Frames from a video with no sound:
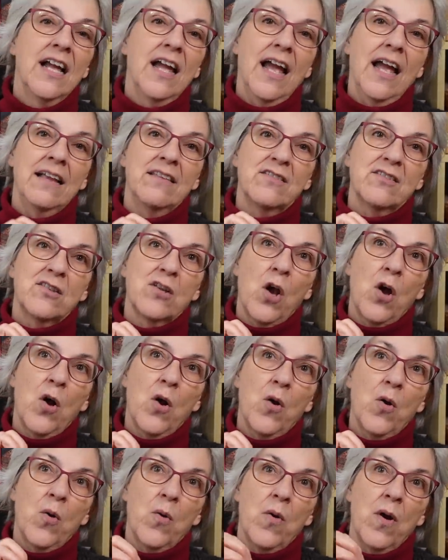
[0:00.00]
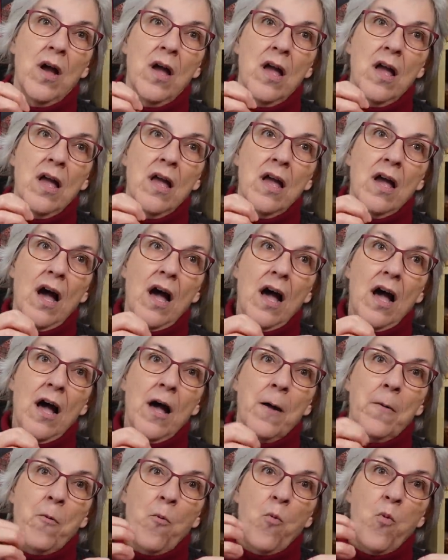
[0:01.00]
And so
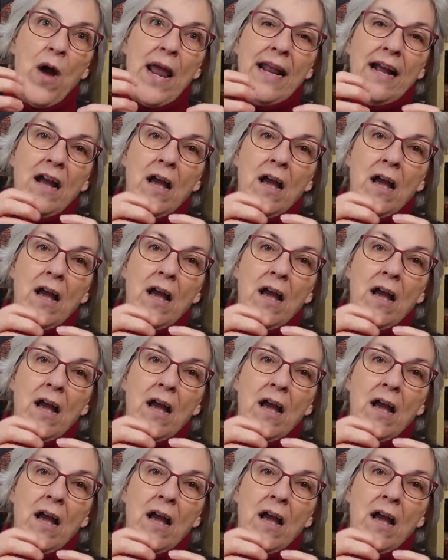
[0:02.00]
when it